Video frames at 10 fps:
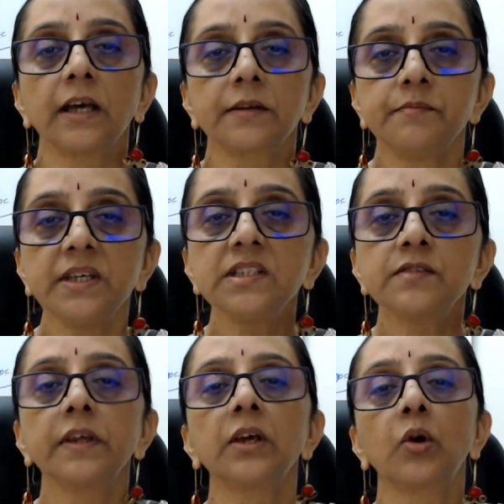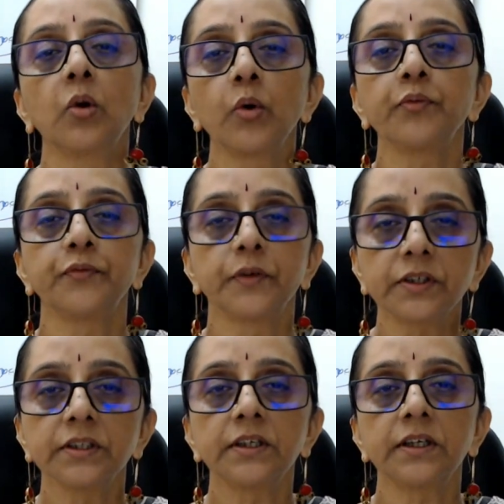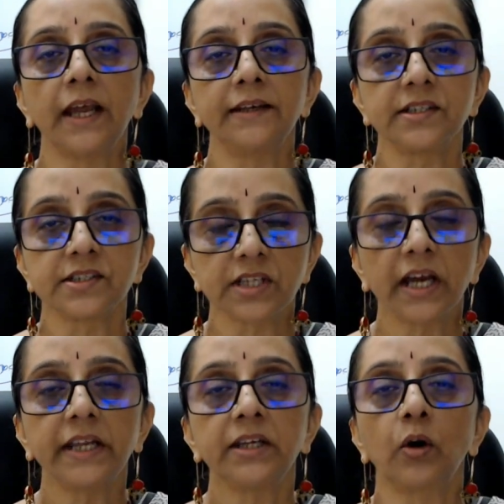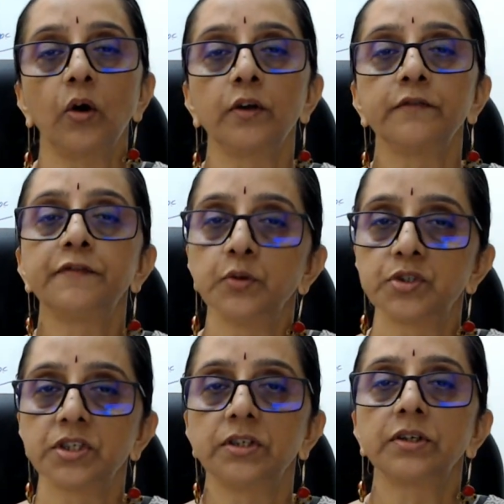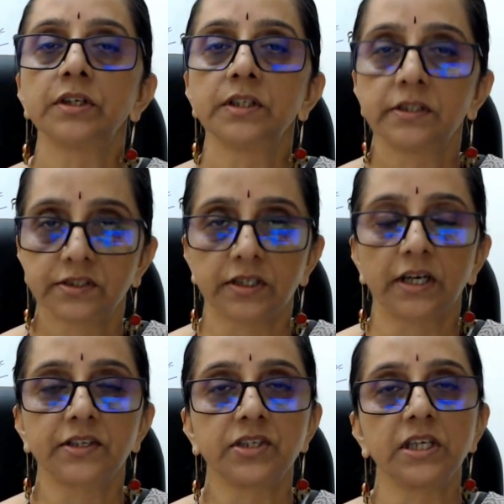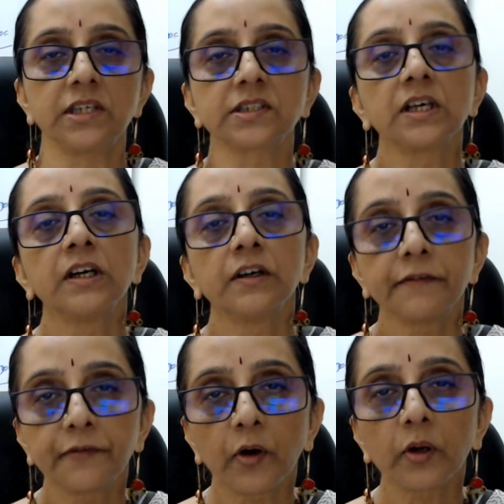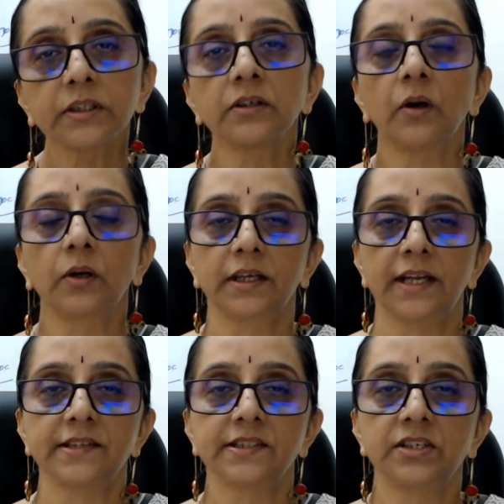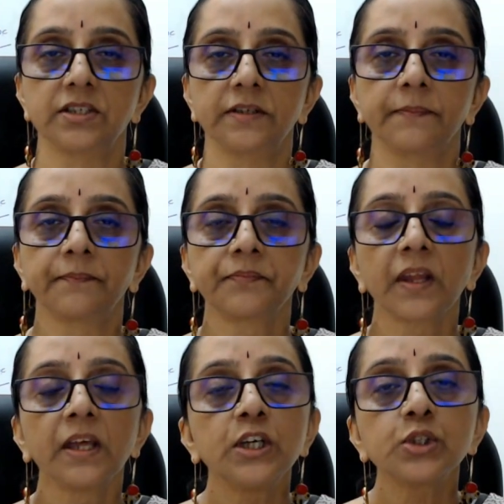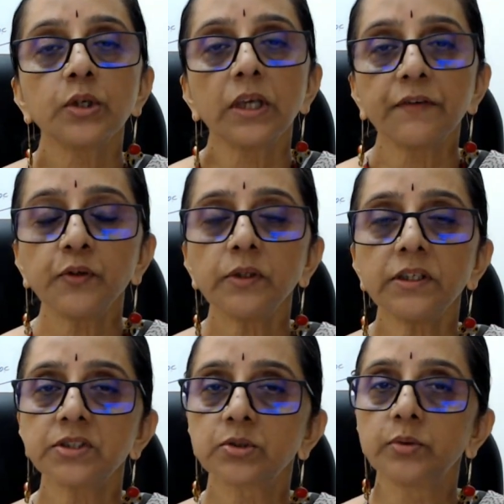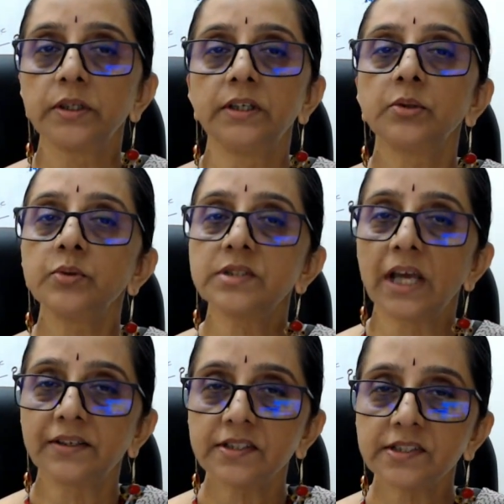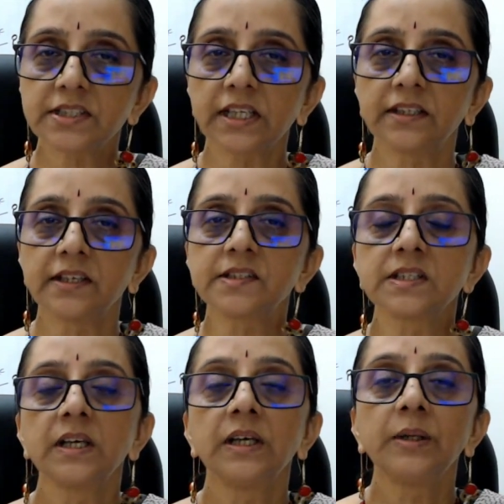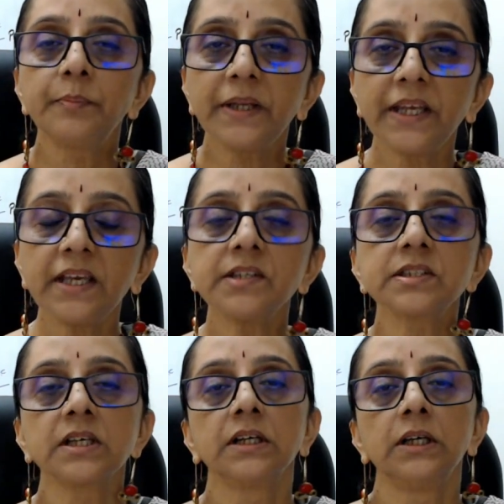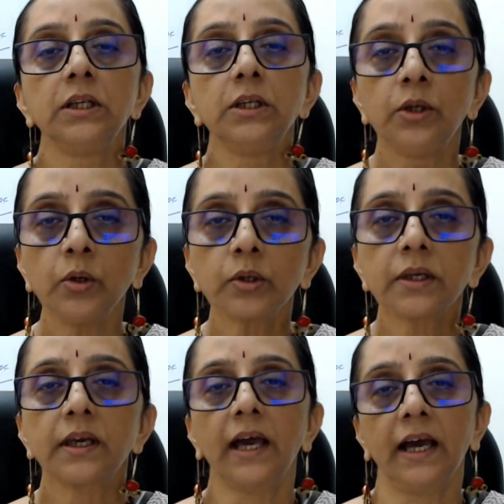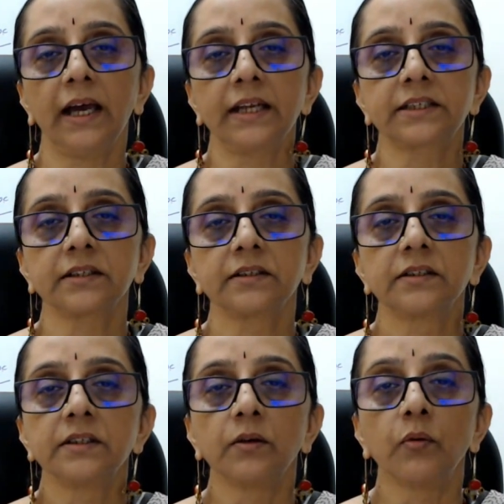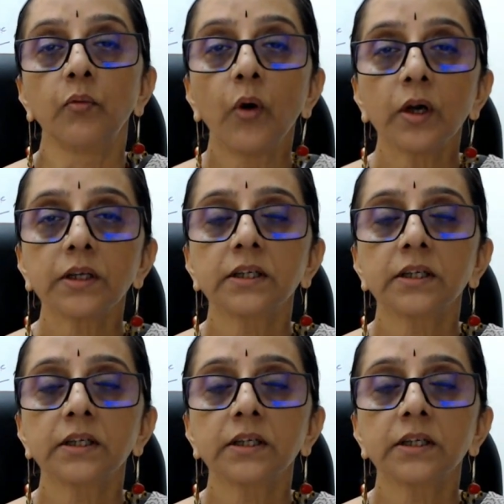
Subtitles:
means we go further and decide on future strategies for the organization. So if you are a student who's addressing this, please look at what